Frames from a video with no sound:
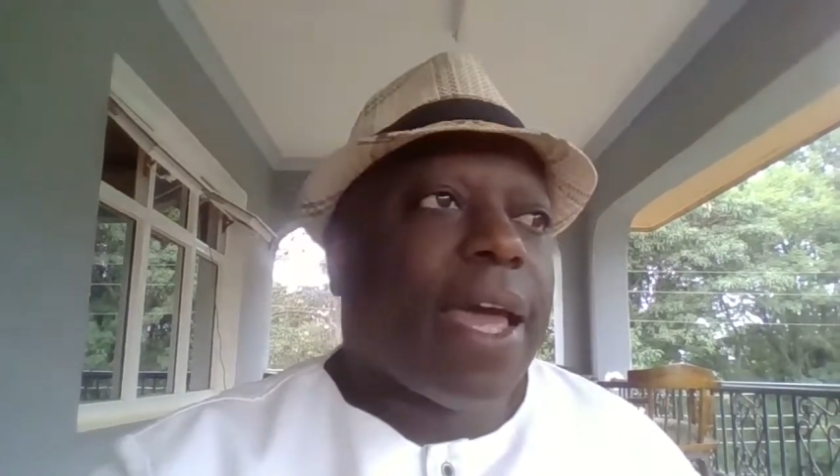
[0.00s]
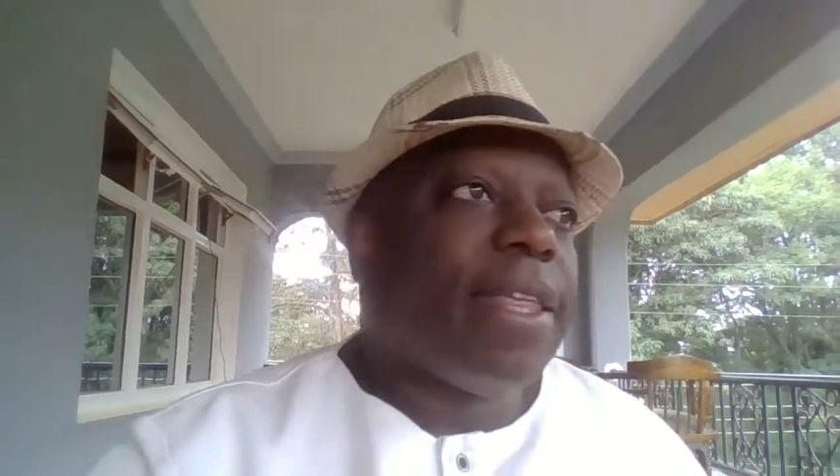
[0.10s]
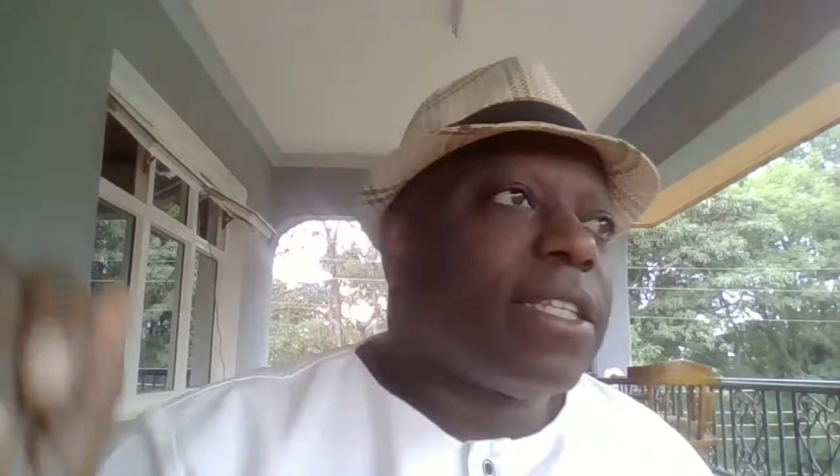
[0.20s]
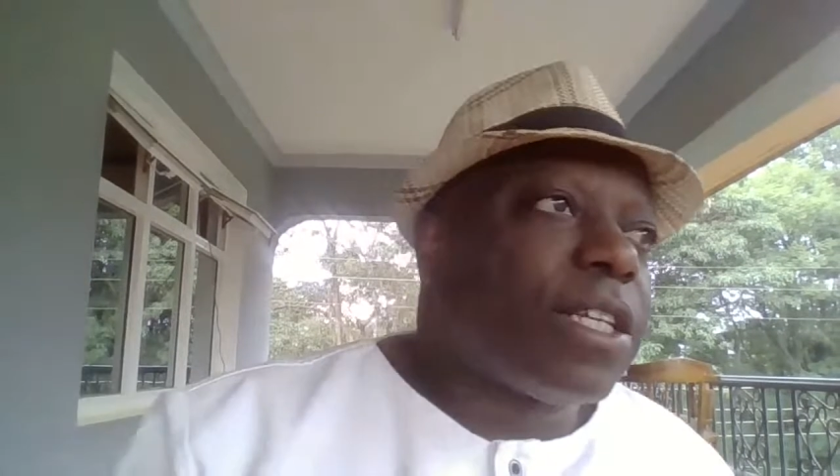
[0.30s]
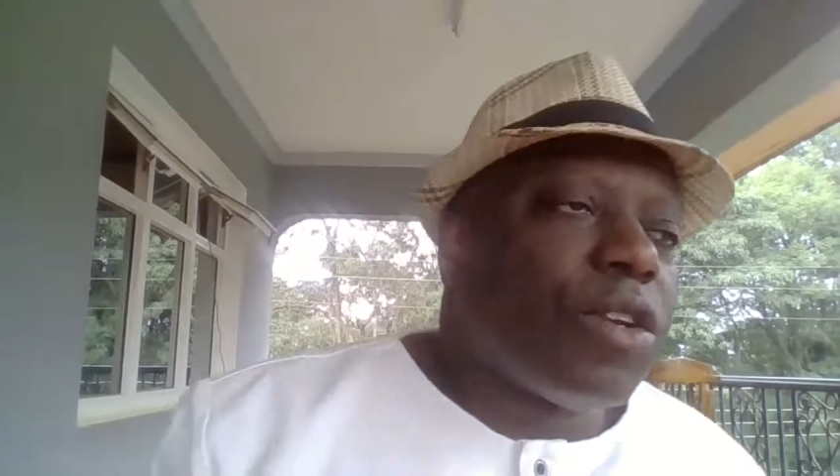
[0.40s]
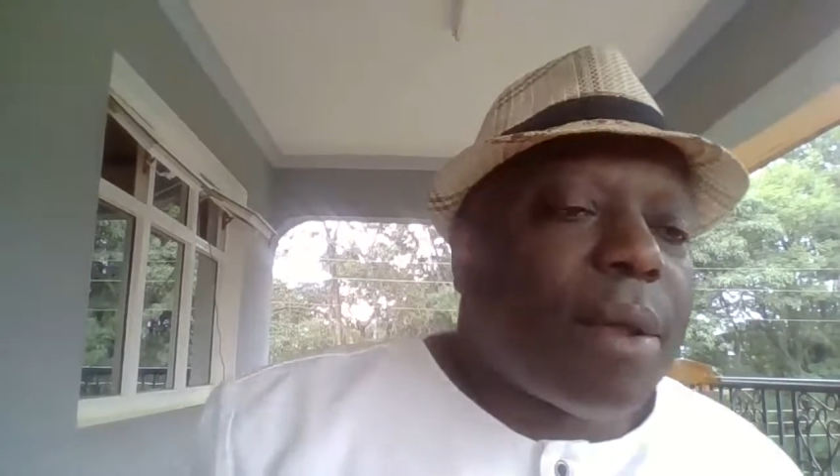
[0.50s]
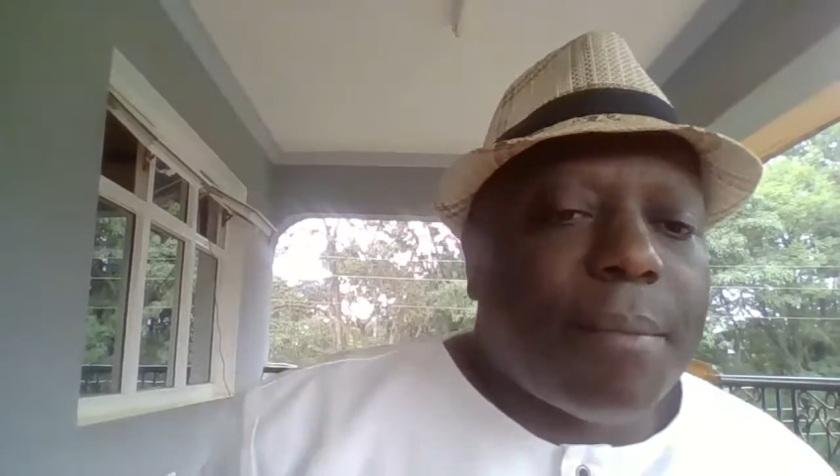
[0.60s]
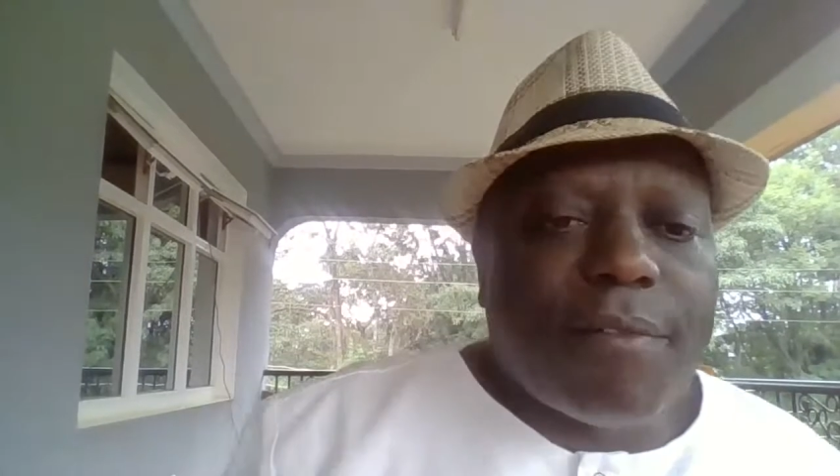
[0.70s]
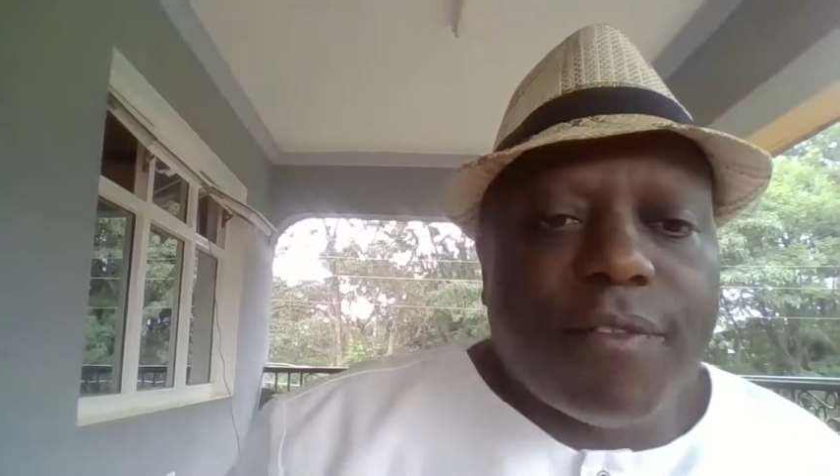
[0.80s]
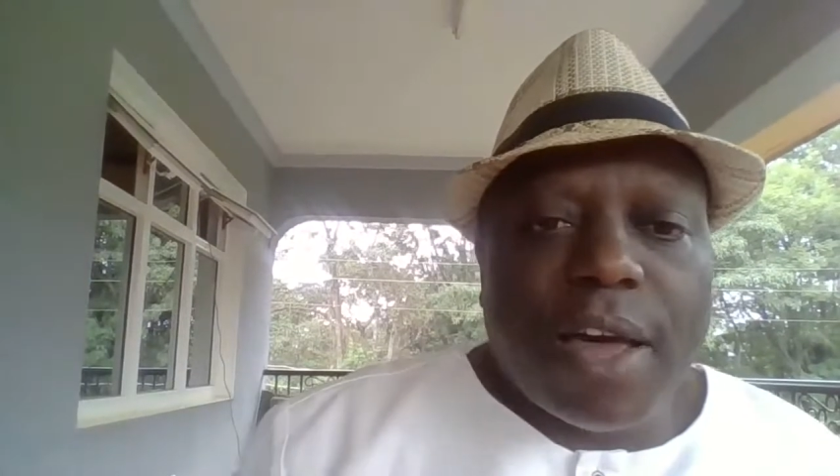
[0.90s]
and this session
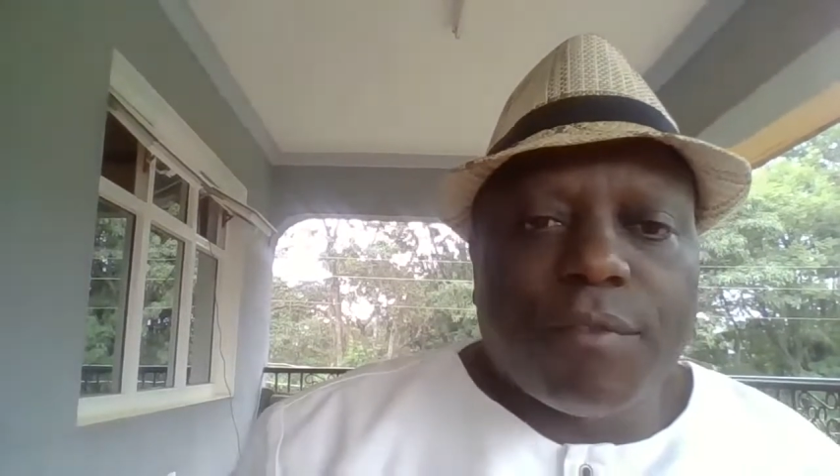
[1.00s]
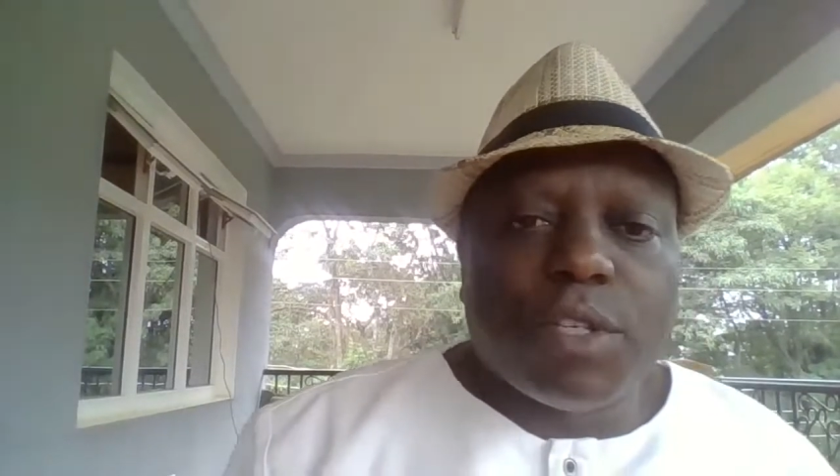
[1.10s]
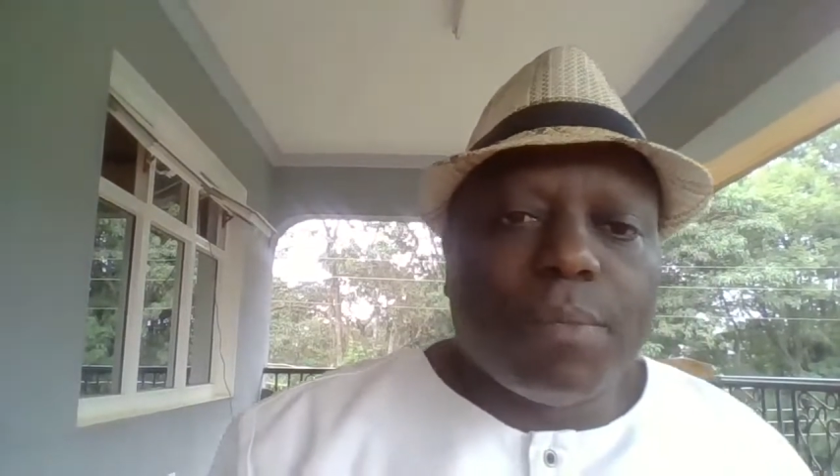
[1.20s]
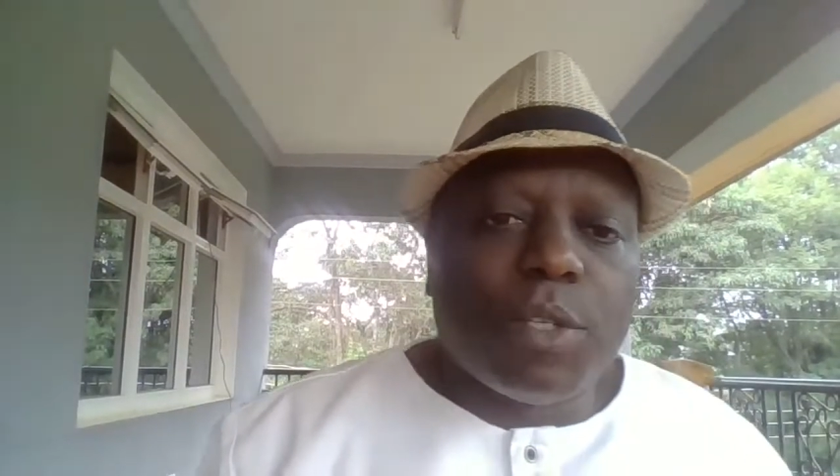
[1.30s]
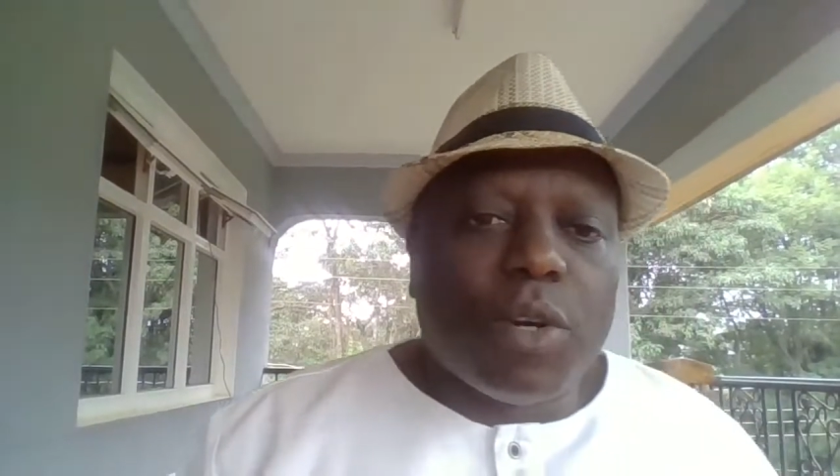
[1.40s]
number 5 we should be